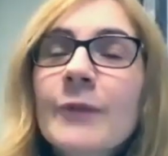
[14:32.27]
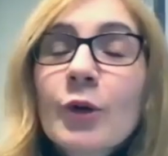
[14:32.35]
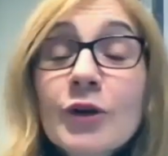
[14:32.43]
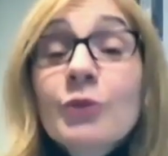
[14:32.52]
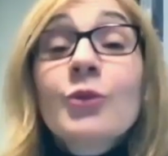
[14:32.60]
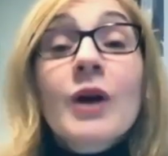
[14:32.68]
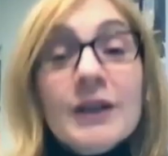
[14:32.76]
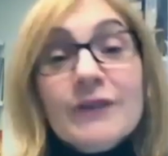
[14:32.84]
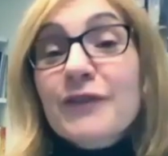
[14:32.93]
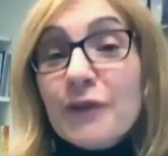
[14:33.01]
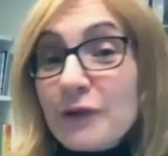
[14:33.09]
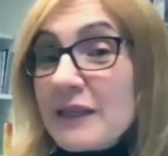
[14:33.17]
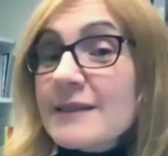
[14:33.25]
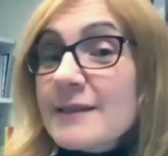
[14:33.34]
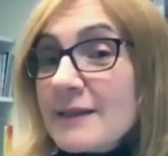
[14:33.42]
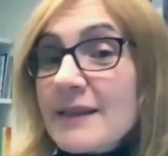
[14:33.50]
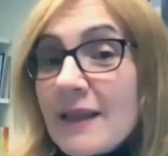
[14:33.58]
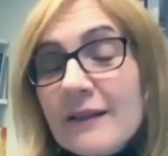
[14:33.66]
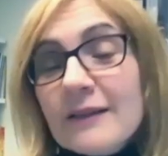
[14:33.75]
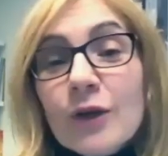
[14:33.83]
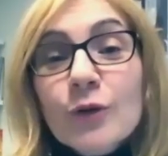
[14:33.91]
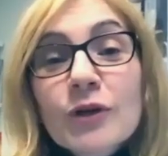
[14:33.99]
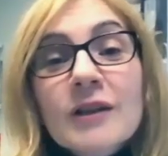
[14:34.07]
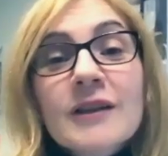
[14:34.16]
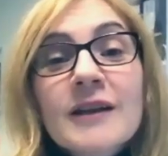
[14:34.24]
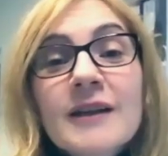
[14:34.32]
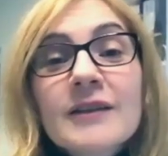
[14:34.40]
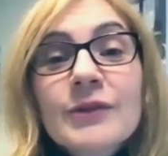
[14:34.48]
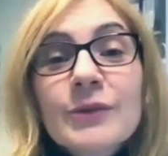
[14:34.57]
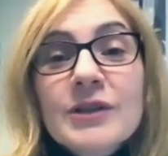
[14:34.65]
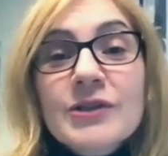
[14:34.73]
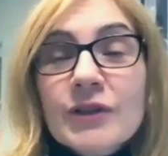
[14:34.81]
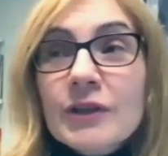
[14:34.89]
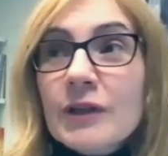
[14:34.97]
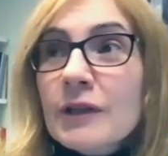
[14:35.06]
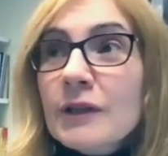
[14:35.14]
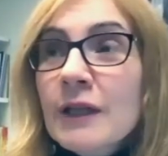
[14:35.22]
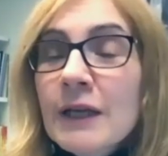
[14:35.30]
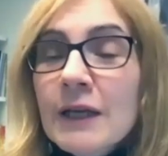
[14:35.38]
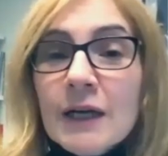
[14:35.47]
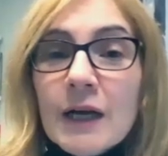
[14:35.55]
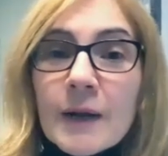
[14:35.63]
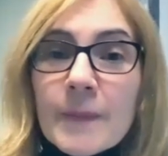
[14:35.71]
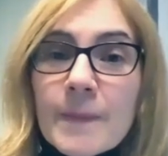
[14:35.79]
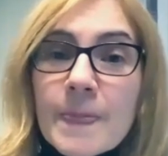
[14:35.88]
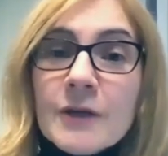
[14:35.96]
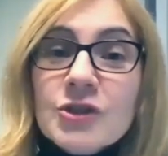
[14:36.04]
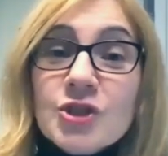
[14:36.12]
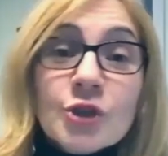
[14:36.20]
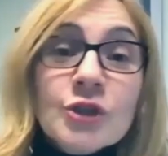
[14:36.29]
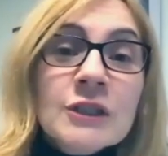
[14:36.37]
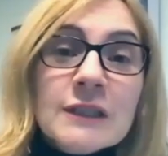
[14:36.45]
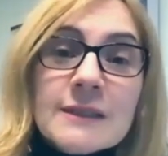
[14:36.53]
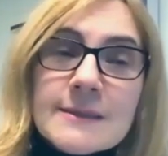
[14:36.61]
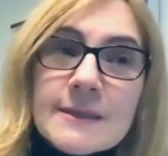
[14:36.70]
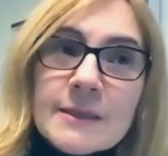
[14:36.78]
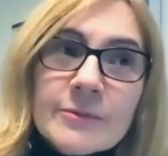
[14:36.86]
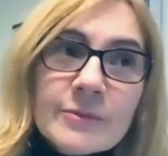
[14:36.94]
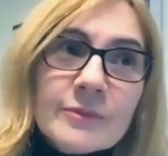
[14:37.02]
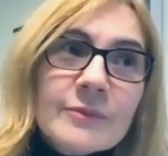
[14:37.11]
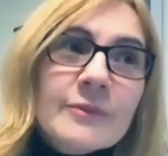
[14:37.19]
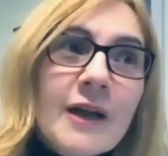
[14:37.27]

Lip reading: or one of the reasons that local and regional journalism